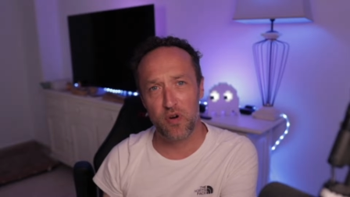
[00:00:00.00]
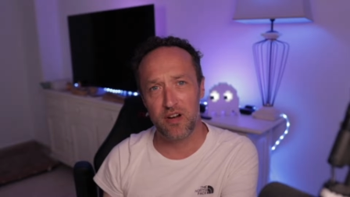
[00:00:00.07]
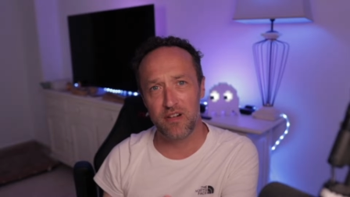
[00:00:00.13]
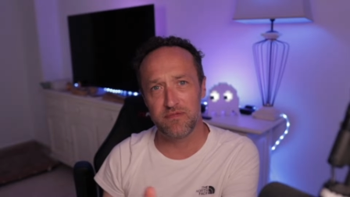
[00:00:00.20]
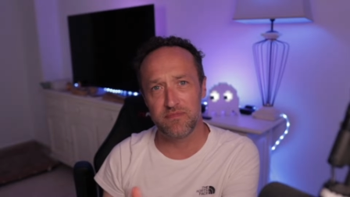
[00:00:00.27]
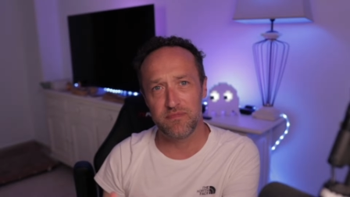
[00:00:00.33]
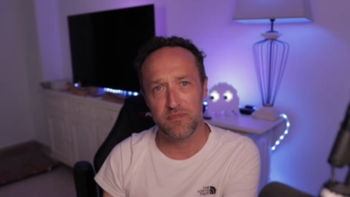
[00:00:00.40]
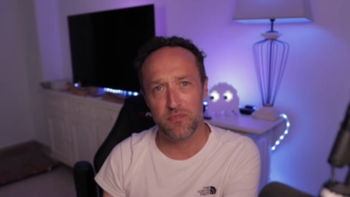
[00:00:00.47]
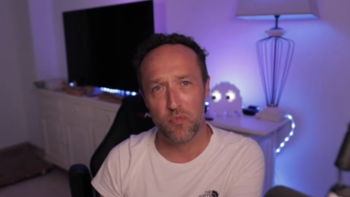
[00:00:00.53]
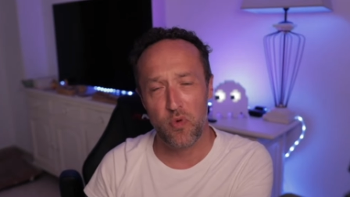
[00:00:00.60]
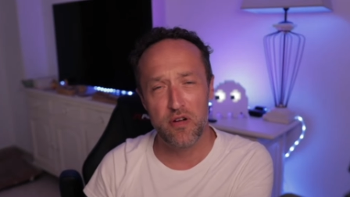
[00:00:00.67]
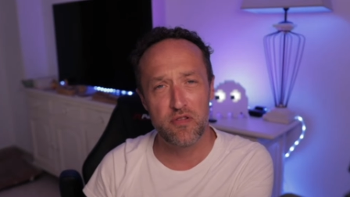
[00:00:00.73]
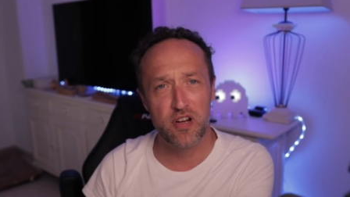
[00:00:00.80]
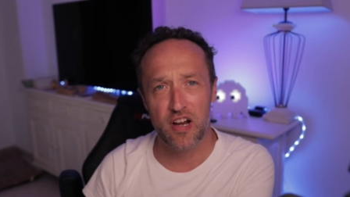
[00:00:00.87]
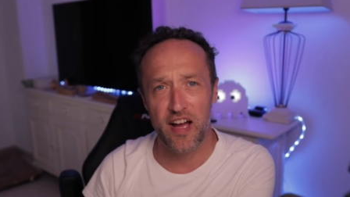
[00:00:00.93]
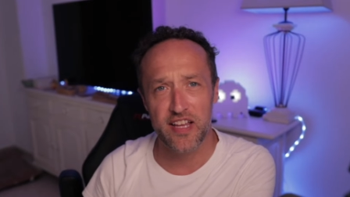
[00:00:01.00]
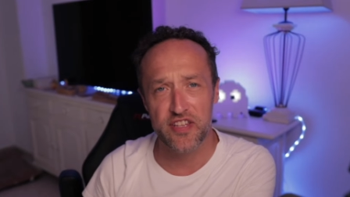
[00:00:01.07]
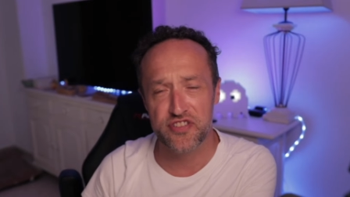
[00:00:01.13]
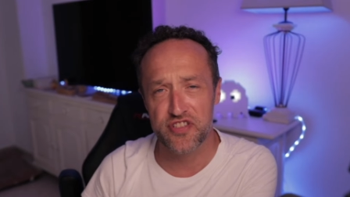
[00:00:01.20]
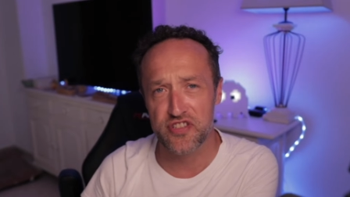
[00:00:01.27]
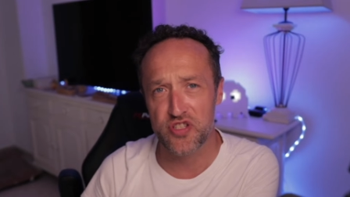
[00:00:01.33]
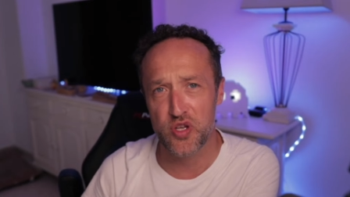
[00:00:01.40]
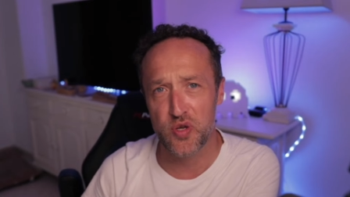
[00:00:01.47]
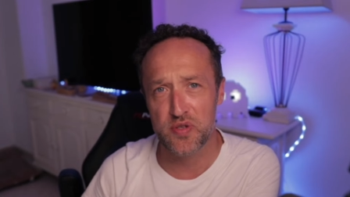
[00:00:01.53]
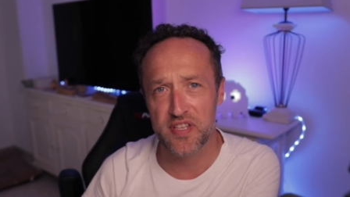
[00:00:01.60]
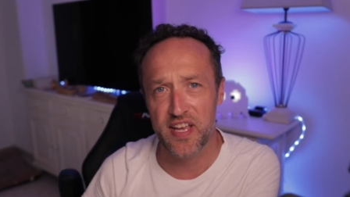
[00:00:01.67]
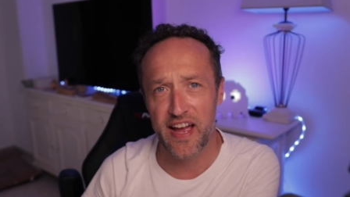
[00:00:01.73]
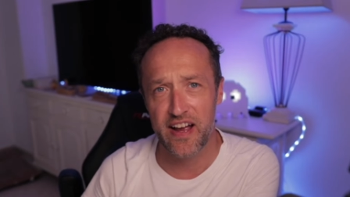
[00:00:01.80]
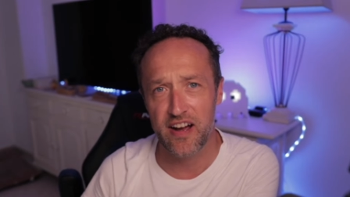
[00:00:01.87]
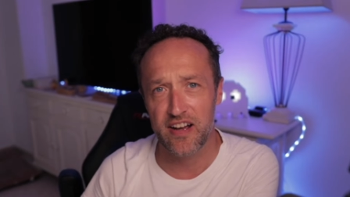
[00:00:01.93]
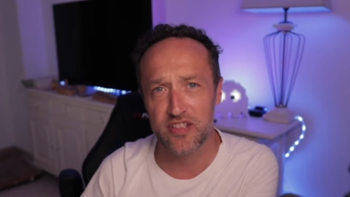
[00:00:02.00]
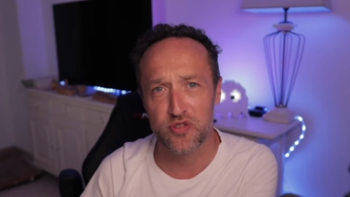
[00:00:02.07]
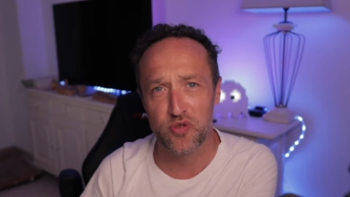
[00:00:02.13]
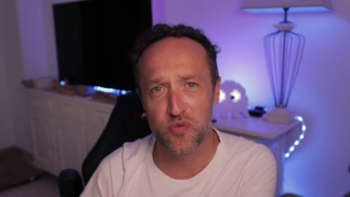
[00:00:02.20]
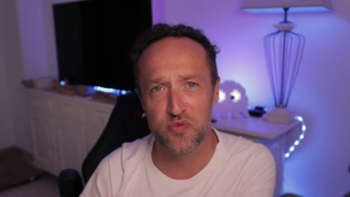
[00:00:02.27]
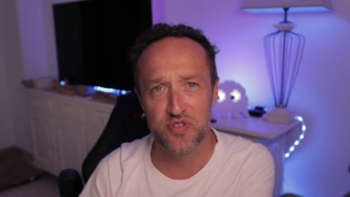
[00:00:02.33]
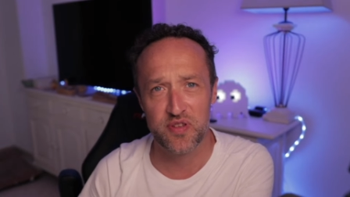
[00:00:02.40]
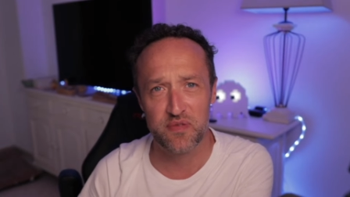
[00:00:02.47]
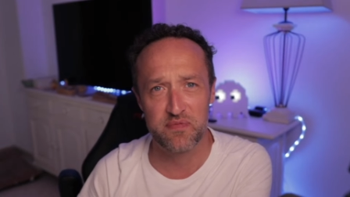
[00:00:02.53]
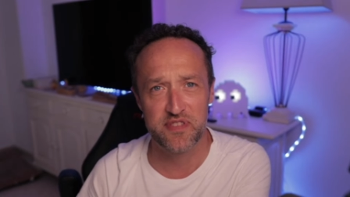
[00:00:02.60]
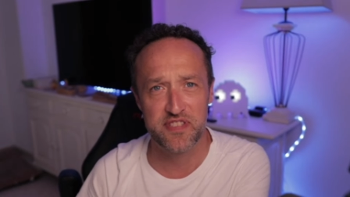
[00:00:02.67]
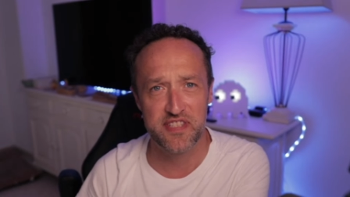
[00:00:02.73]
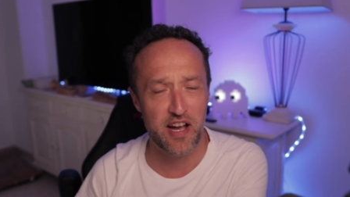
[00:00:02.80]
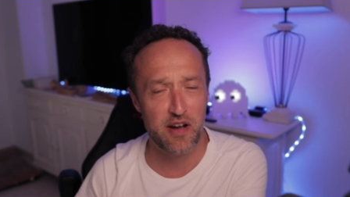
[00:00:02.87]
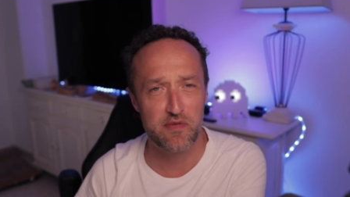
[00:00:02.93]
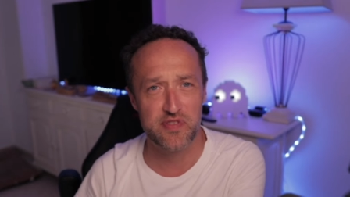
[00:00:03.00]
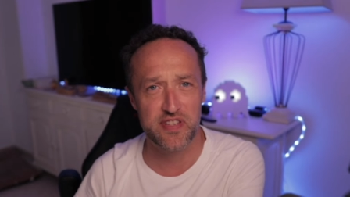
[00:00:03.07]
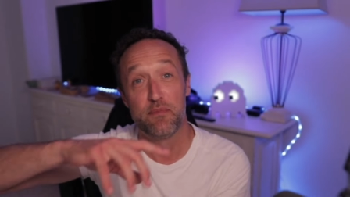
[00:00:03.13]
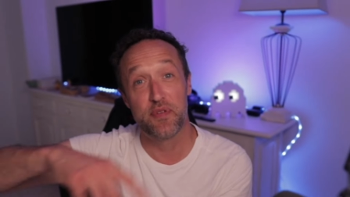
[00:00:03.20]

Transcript: well, won't clients just use the AI tools themselves?